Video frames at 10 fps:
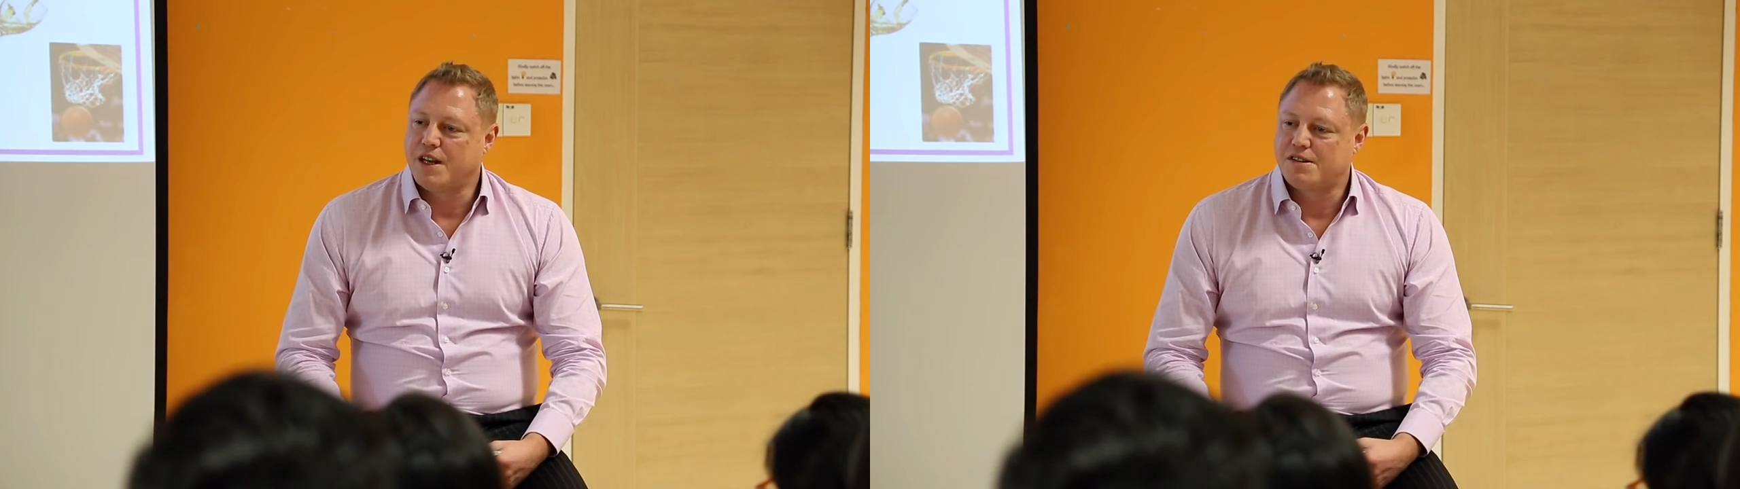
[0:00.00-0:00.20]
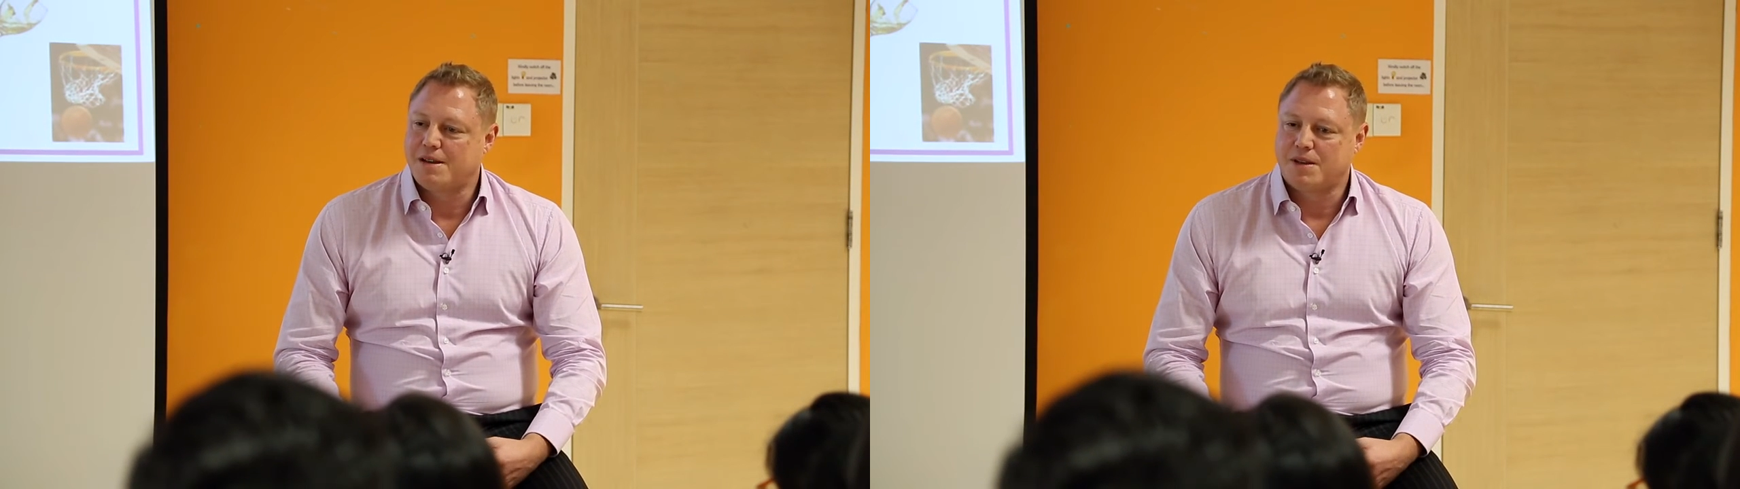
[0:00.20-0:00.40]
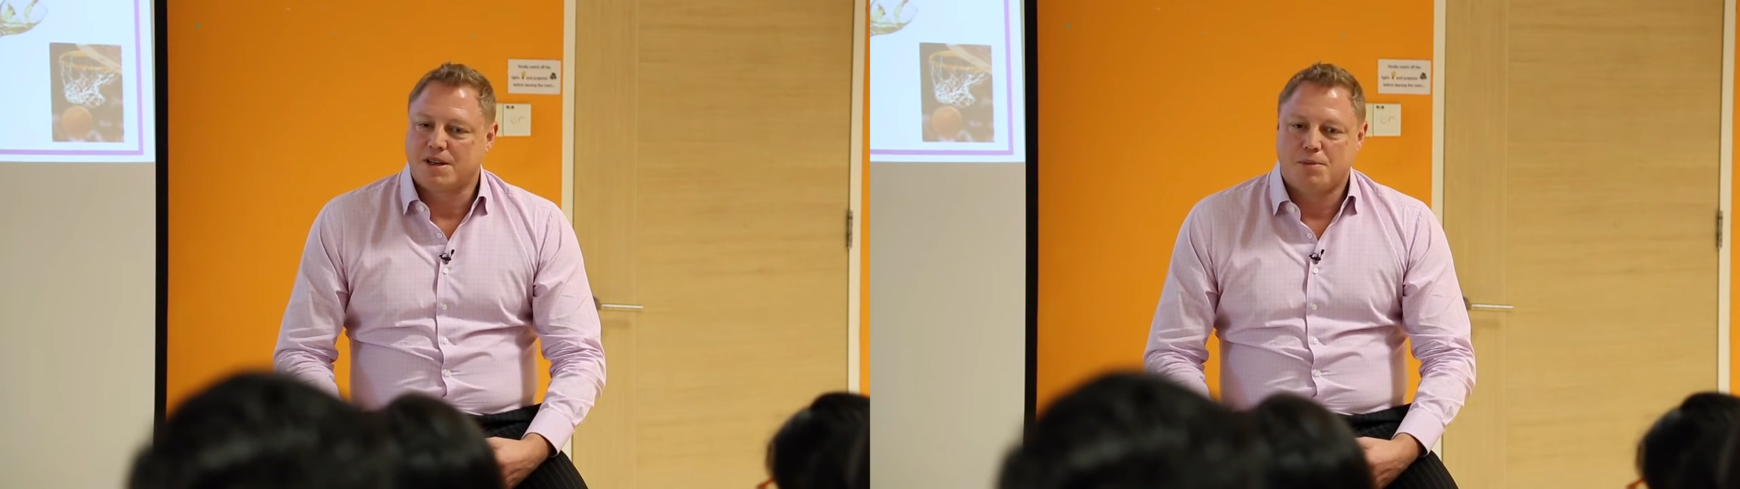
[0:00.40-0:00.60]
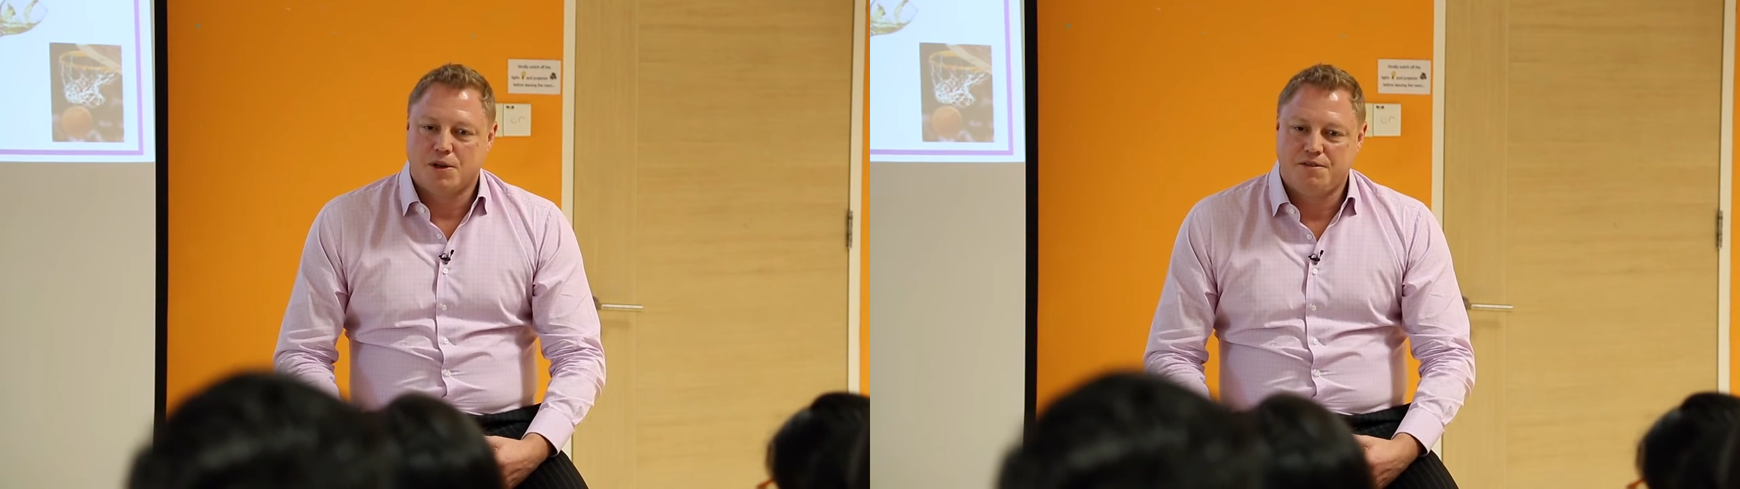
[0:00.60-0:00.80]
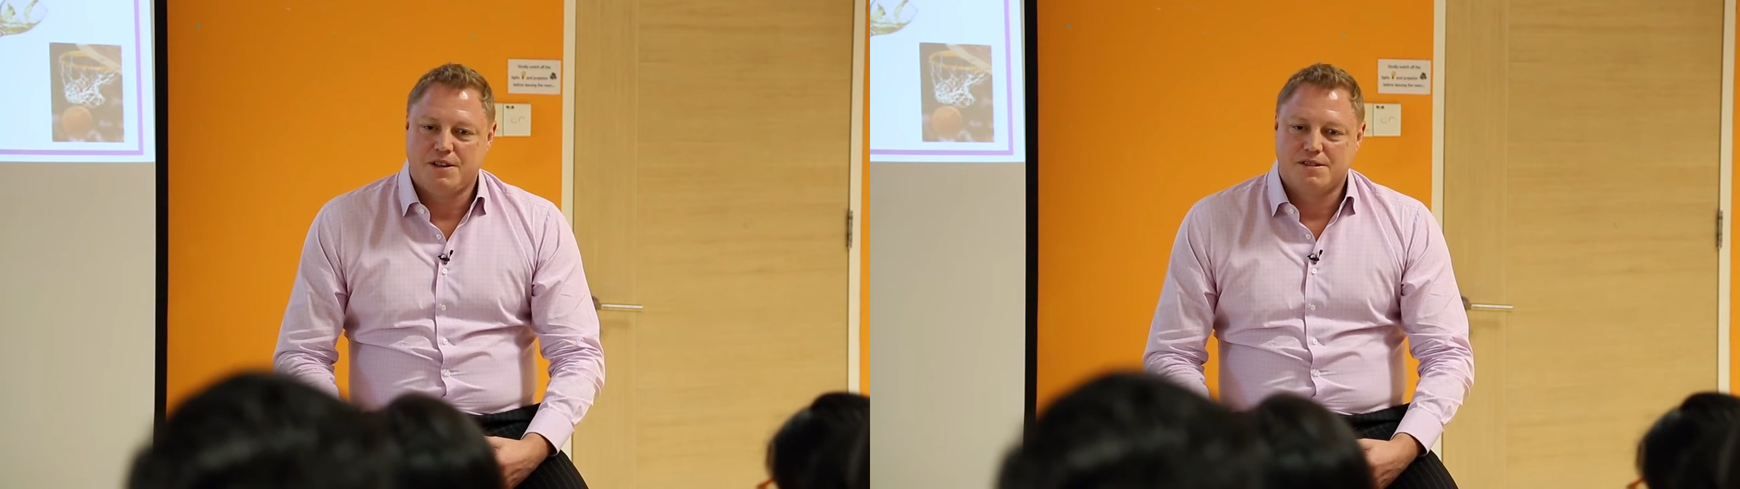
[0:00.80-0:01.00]
to get something
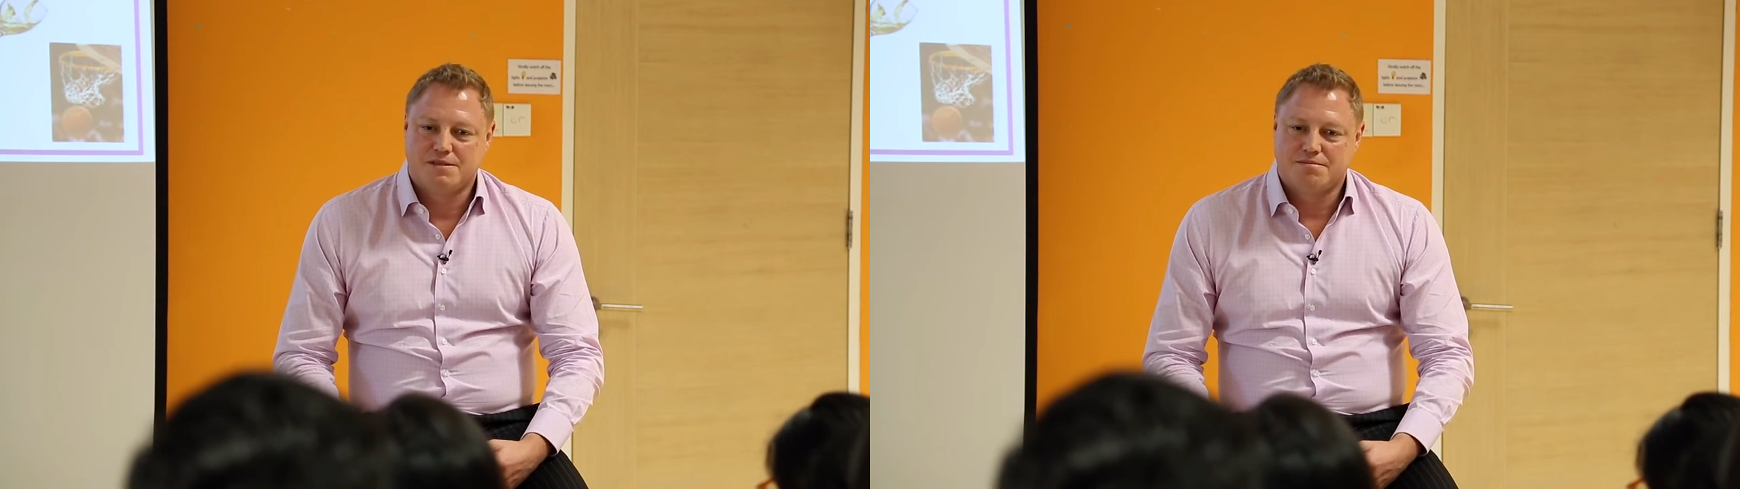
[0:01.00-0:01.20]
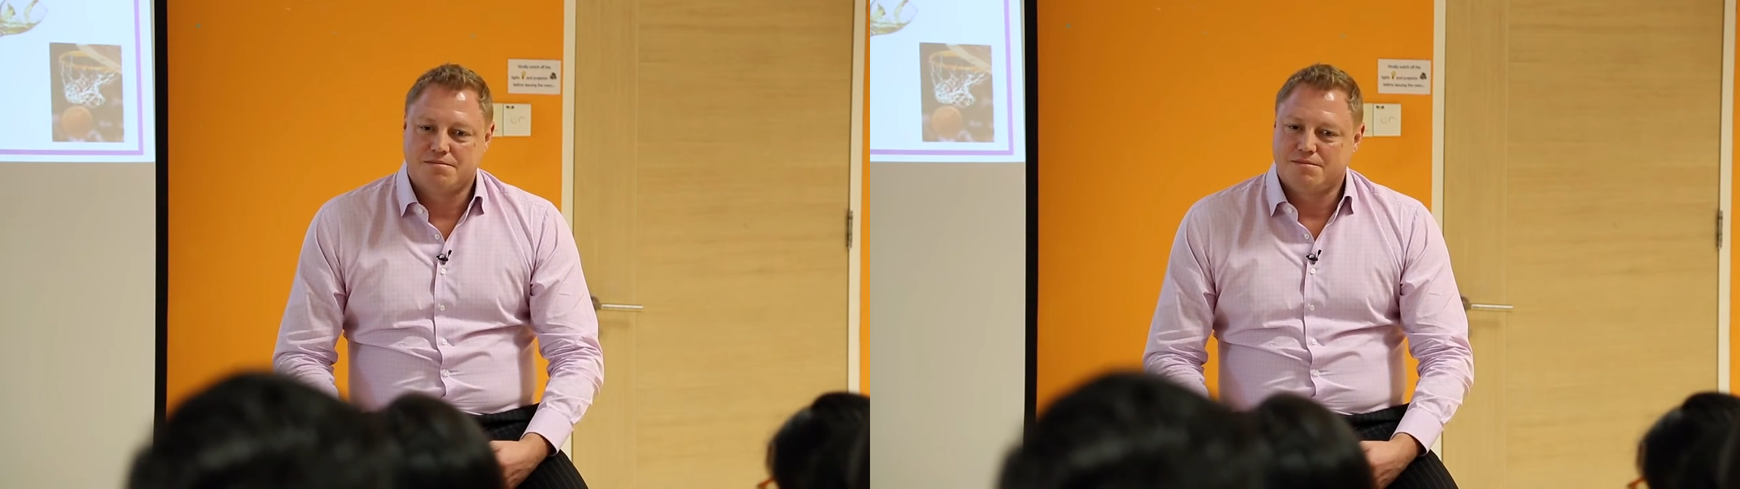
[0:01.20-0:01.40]
perfect,